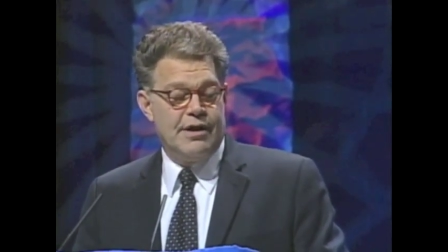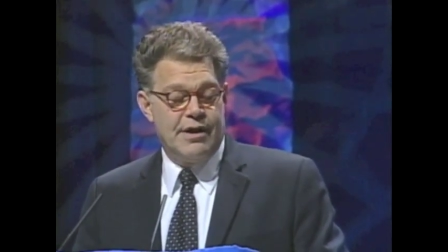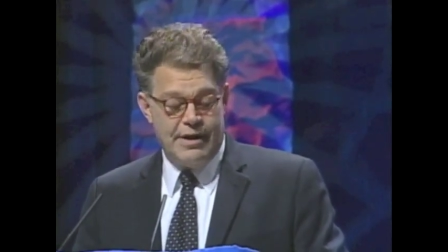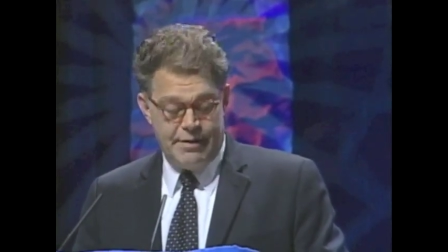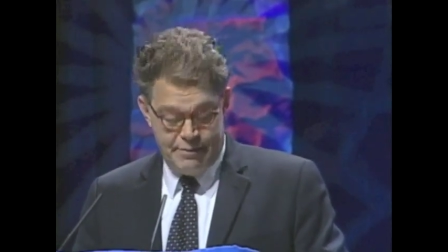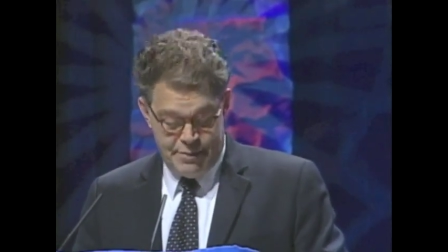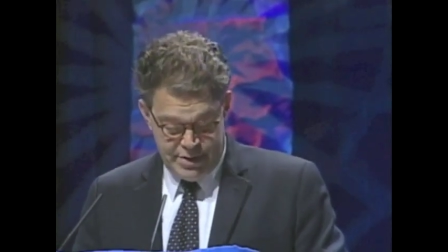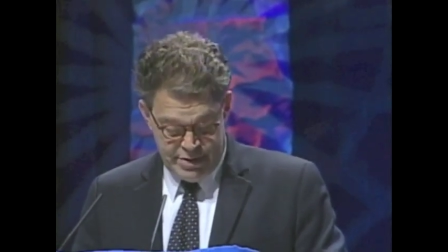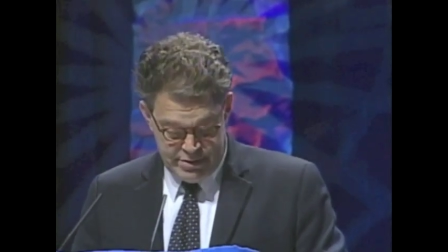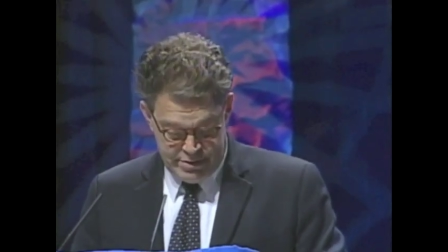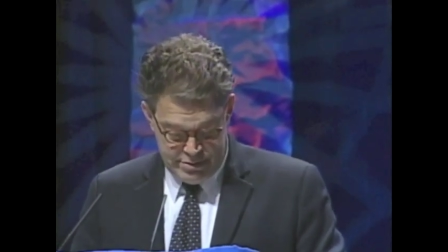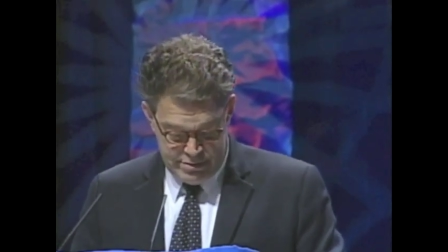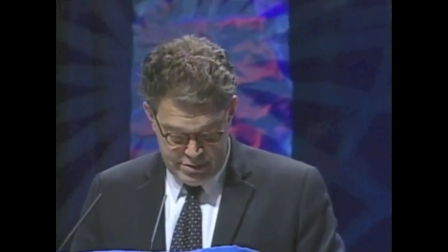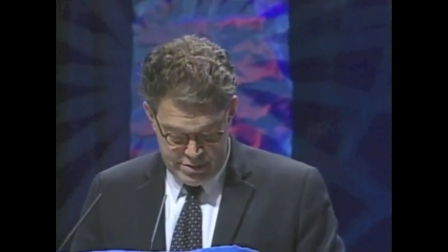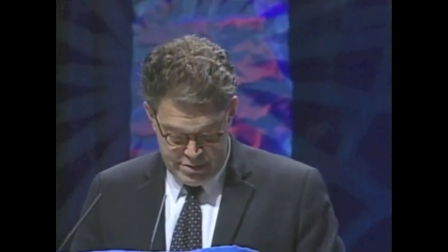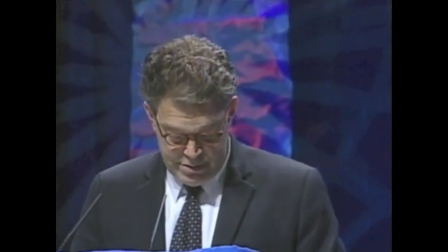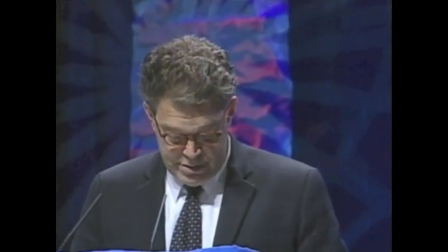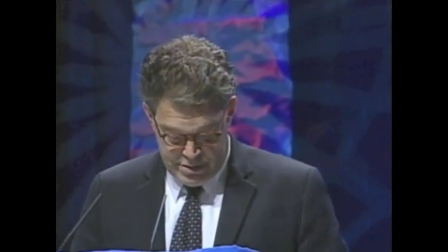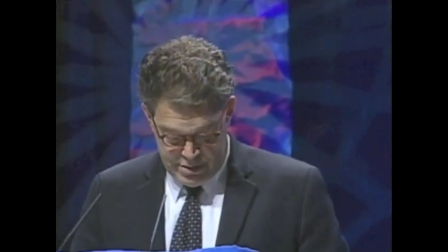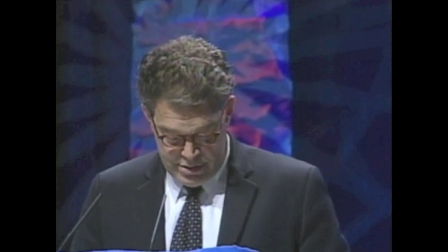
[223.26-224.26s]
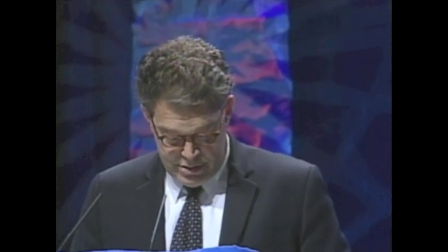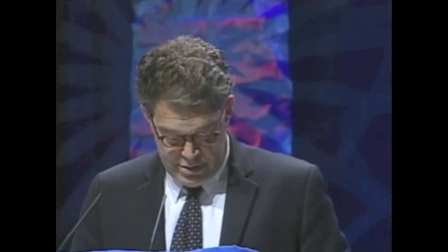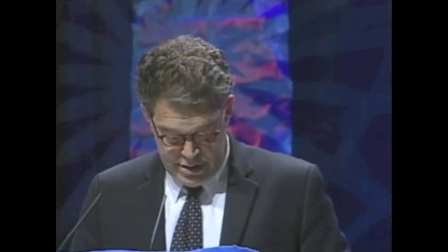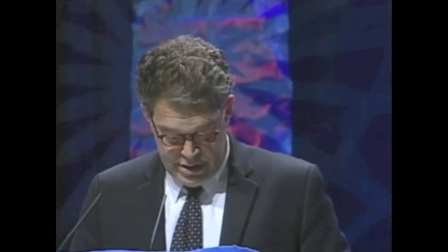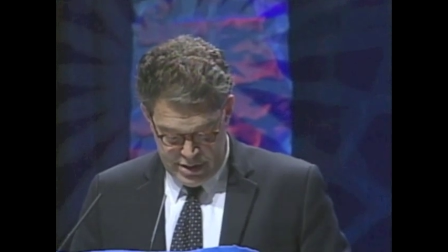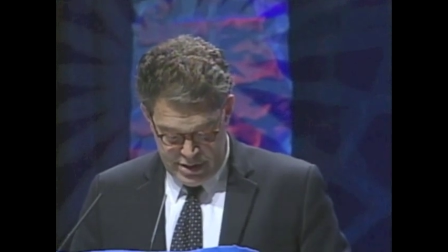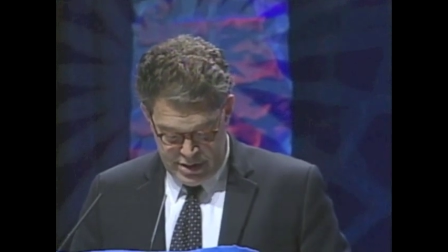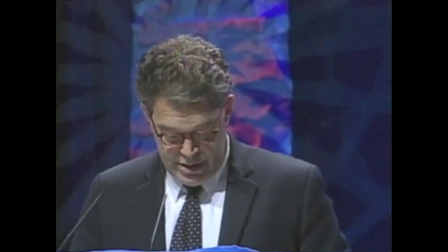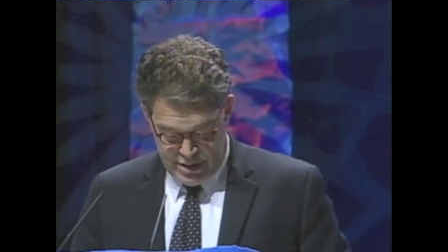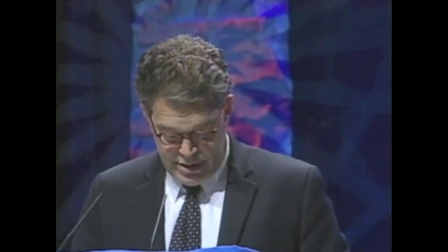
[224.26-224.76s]
I've been
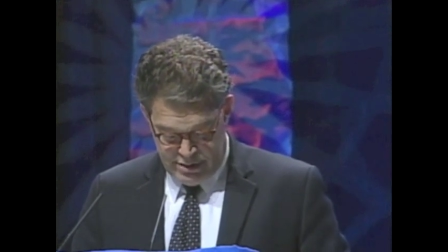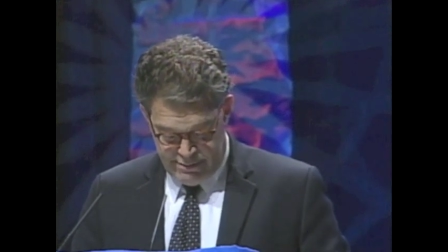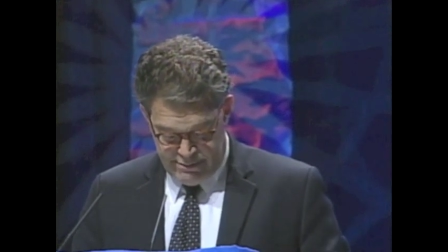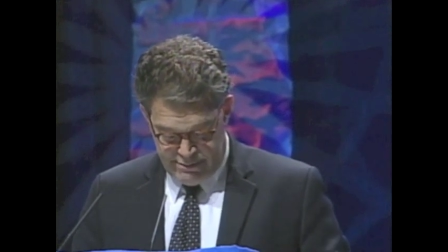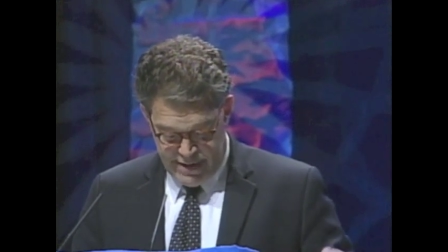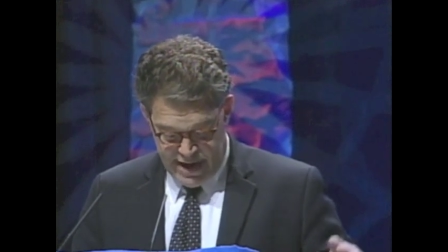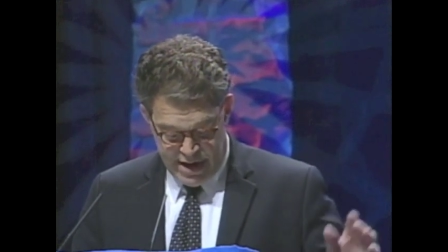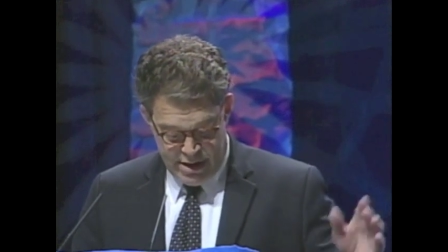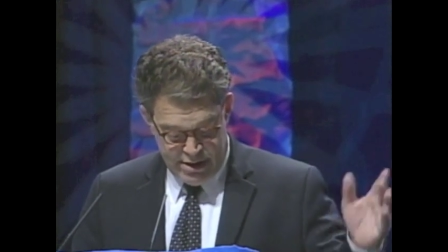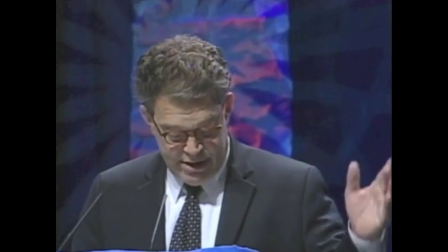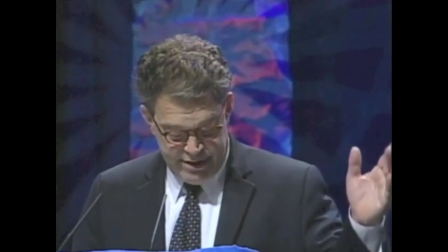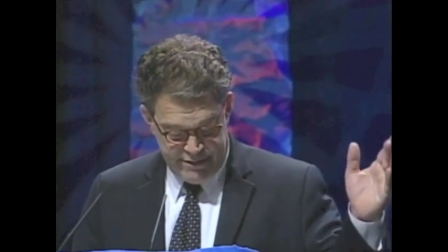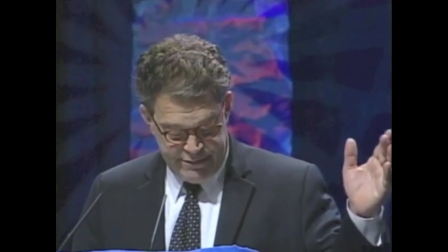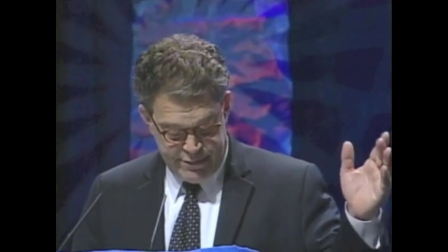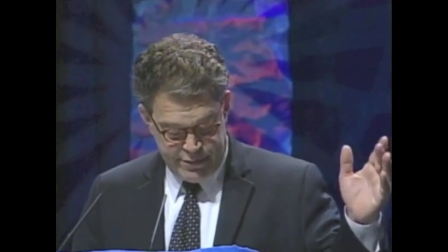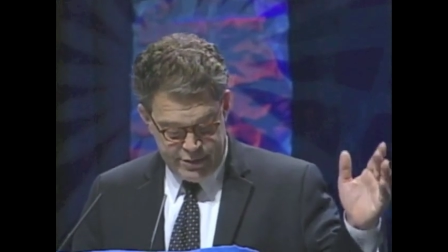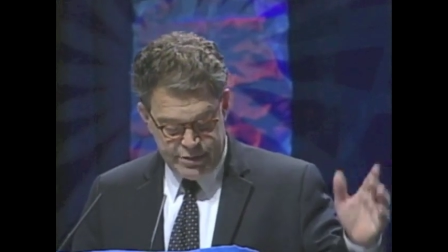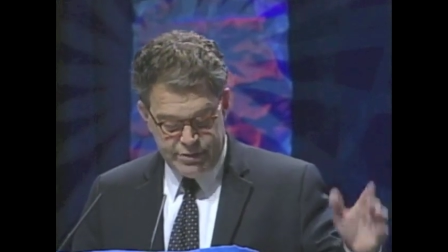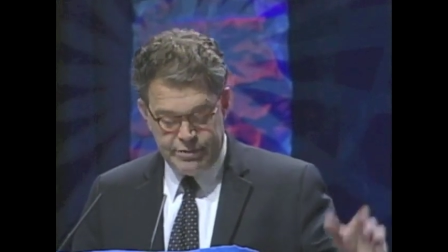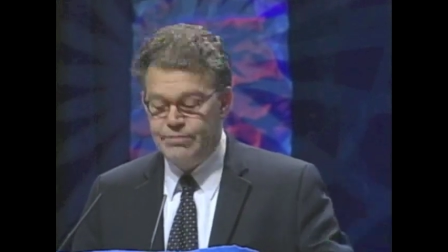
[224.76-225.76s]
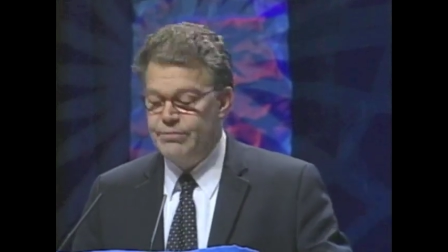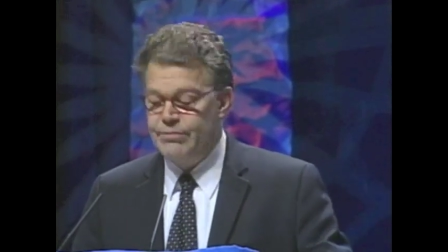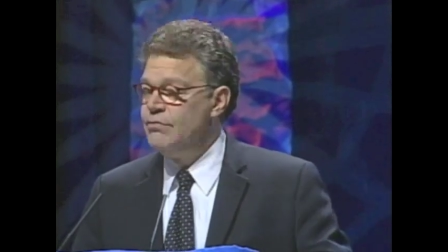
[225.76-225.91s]
married for